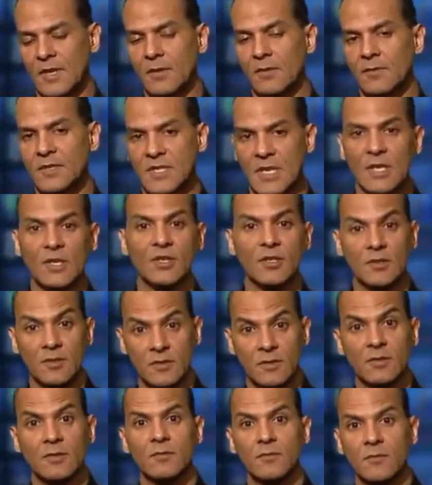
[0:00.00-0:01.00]

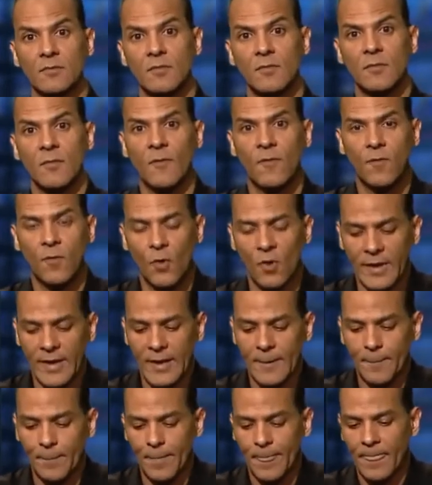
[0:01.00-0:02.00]
sessions for
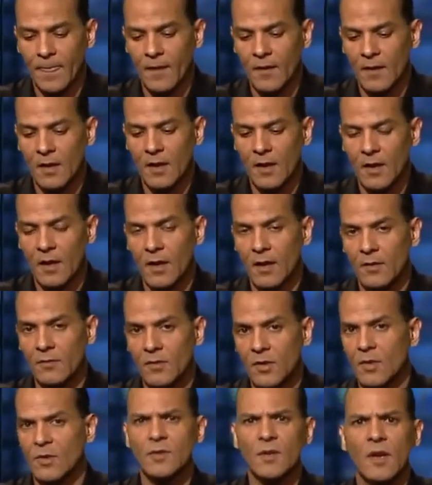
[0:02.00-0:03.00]
that. And
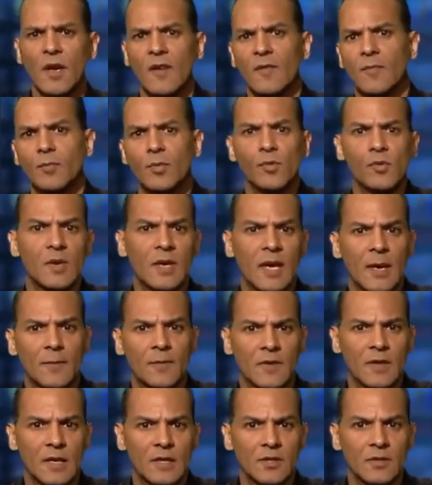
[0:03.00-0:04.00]
you also have boot camp
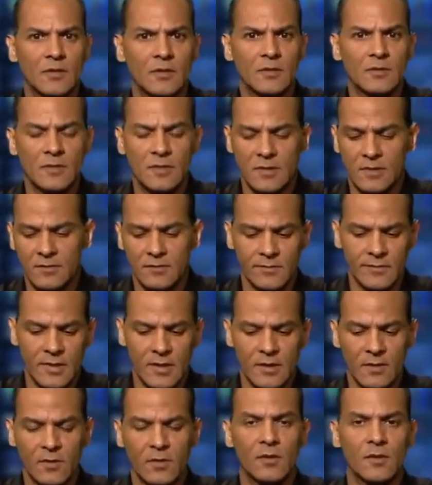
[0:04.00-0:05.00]
sessions, and
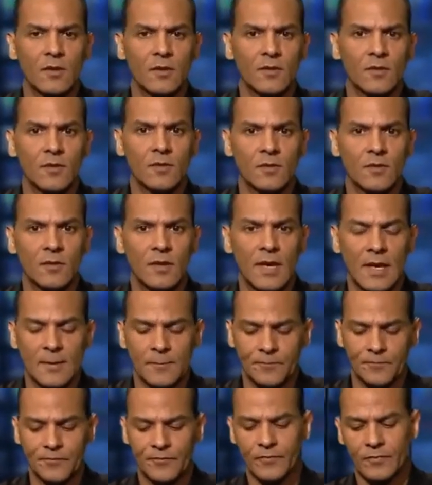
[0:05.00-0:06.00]
you can also do
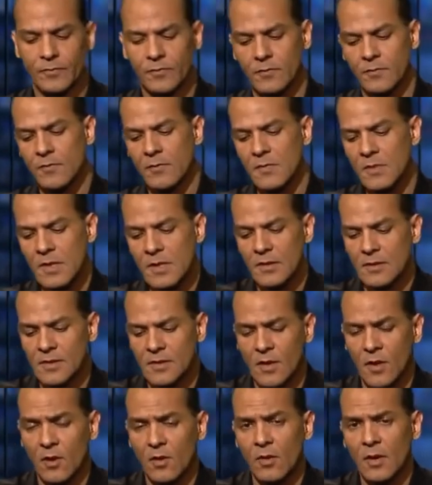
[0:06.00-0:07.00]
that.
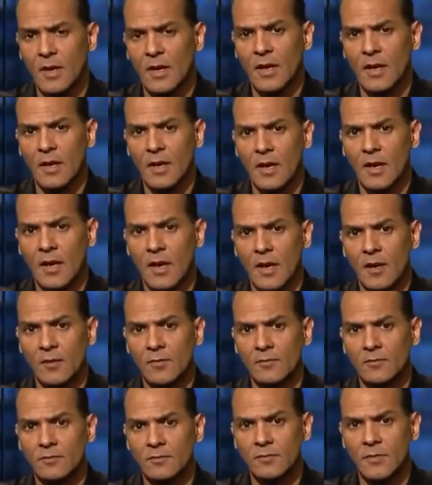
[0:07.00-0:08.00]
So,
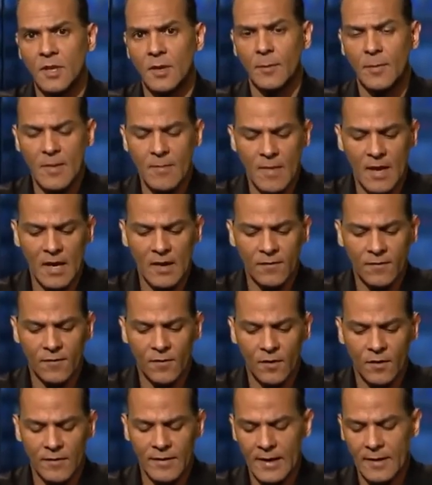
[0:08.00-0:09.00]
be
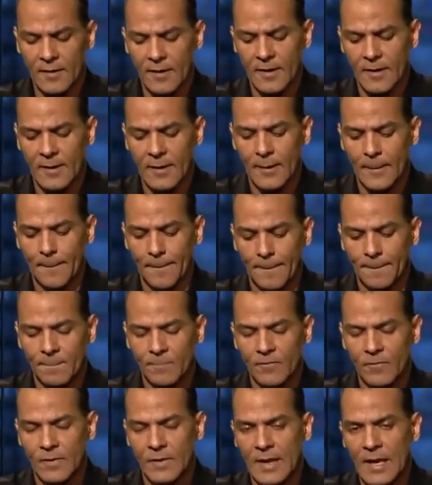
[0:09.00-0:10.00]
mindful of that.
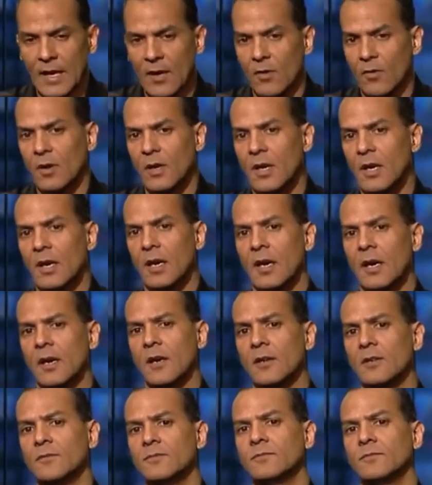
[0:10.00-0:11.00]
Now,
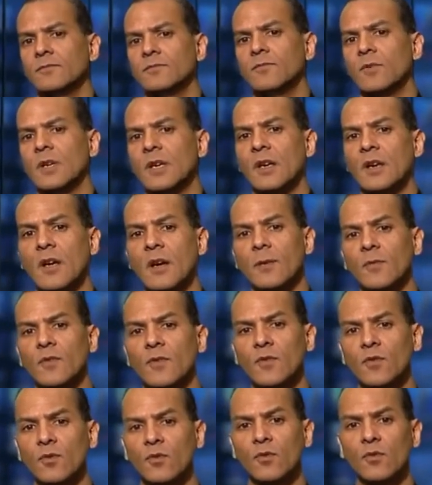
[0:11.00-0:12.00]
when it
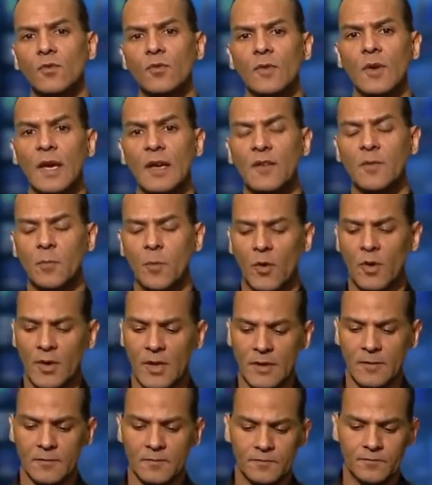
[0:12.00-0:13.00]
comes to
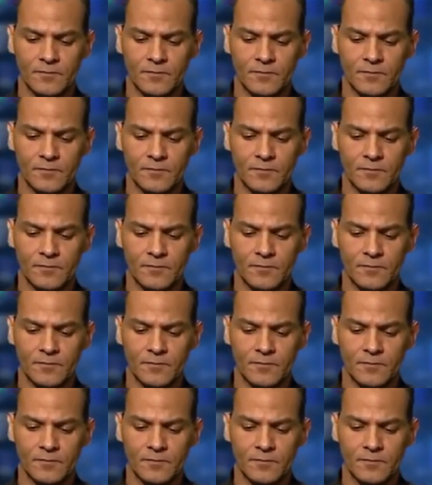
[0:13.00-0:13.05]
exporting,